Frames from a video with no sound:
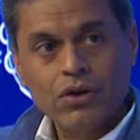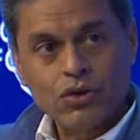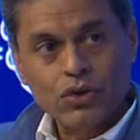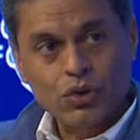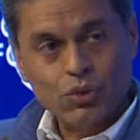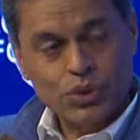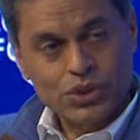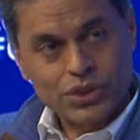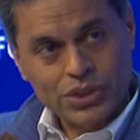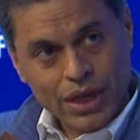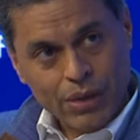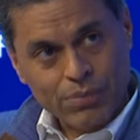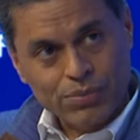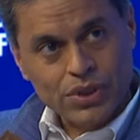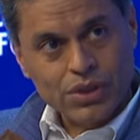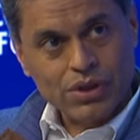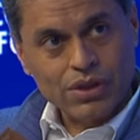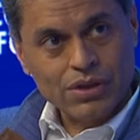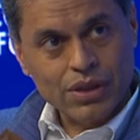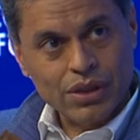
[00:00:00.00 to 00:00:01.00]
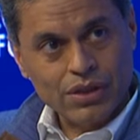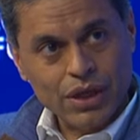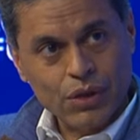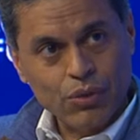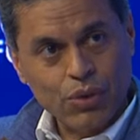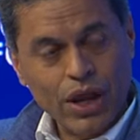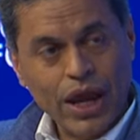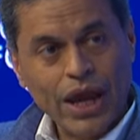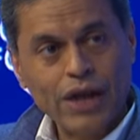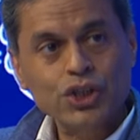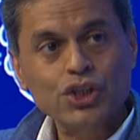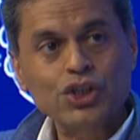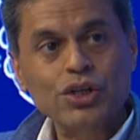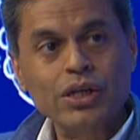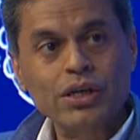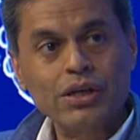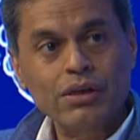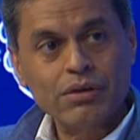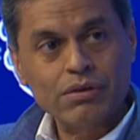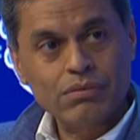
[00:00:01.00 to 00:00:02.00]
You were skeptical that they would
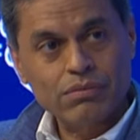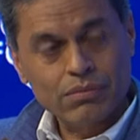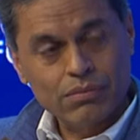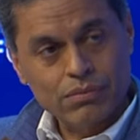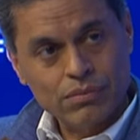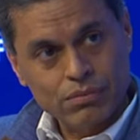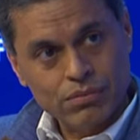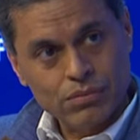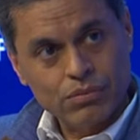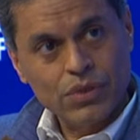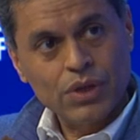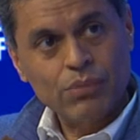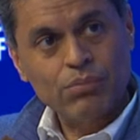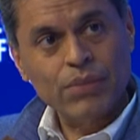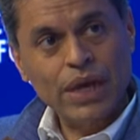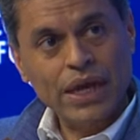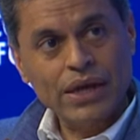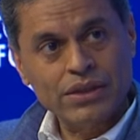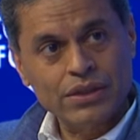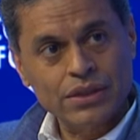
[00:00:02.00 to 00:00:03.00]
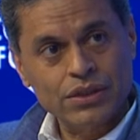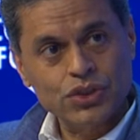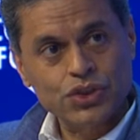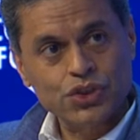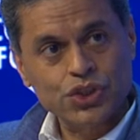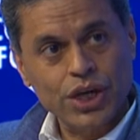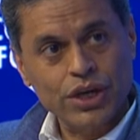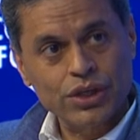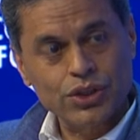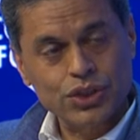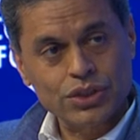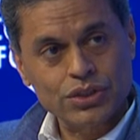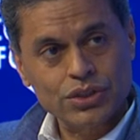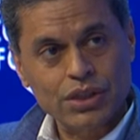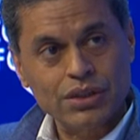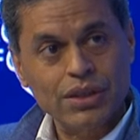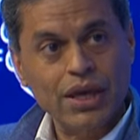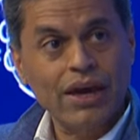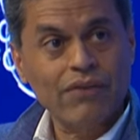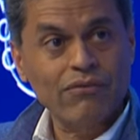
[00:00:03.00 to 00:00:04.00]
actually make these changes
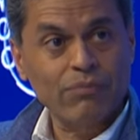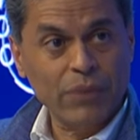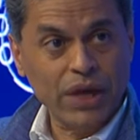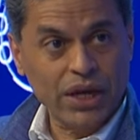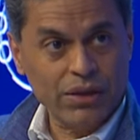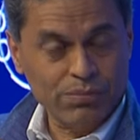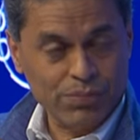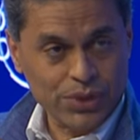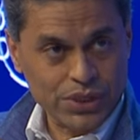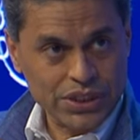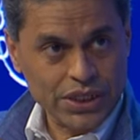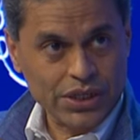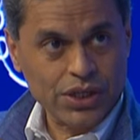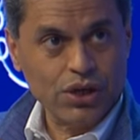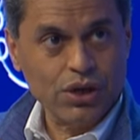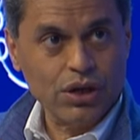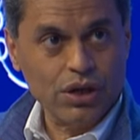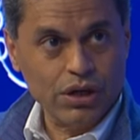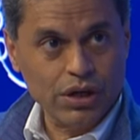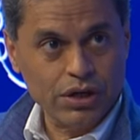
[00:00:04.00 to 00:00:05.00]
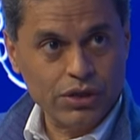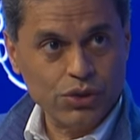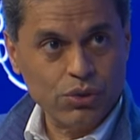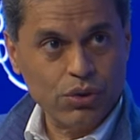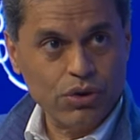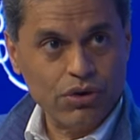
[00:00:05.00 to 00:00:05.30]
that they have made, particularly to